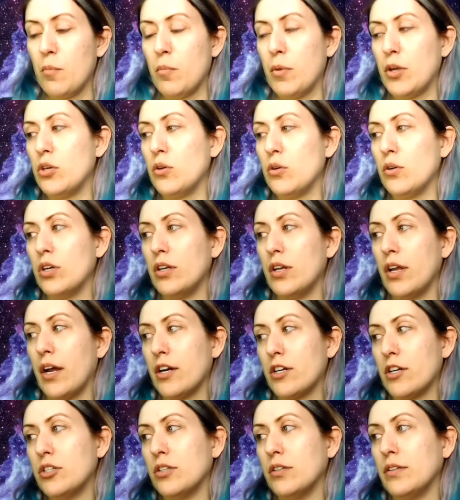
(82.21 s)
But you could
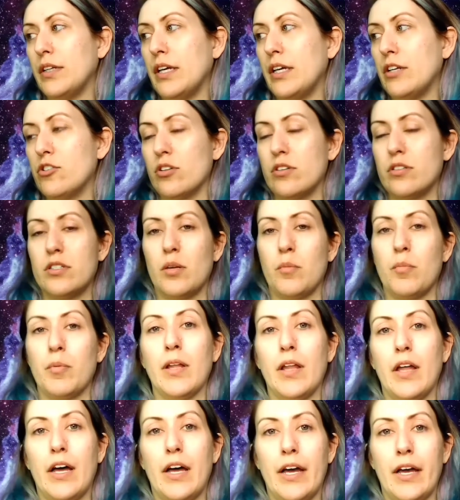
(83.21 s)
actually just
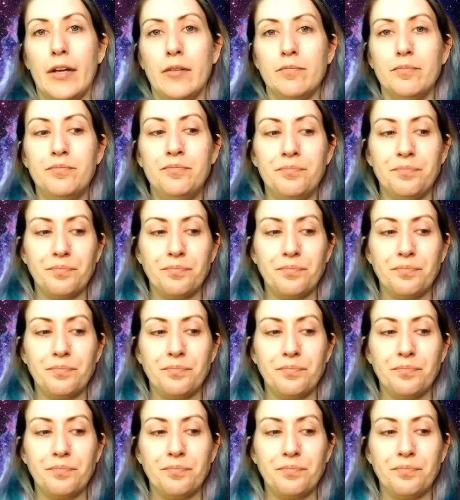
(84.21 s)
apply